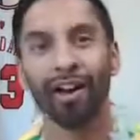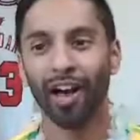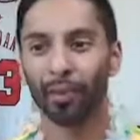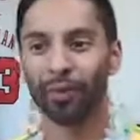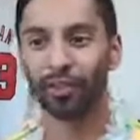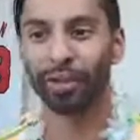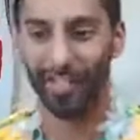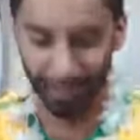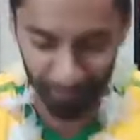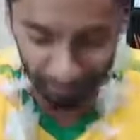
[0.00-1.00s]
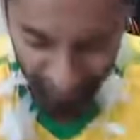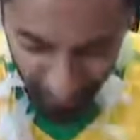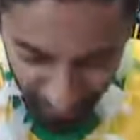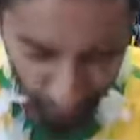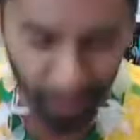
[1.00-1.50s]
Otherwise you'd be
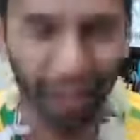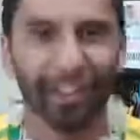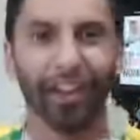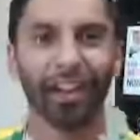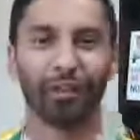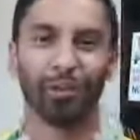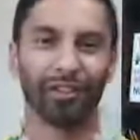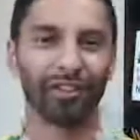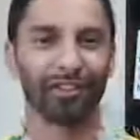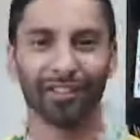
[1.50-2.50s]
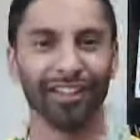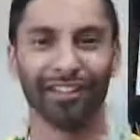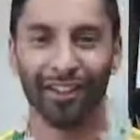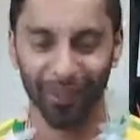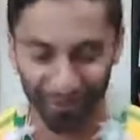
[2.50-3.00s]
Good eye tight, which doesn't really
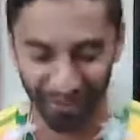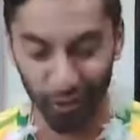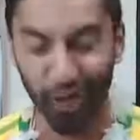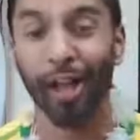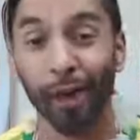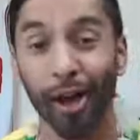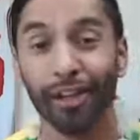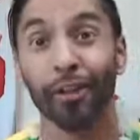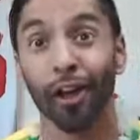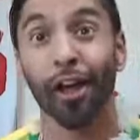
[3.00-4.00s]
sound Aussie. Good eye, mate. Good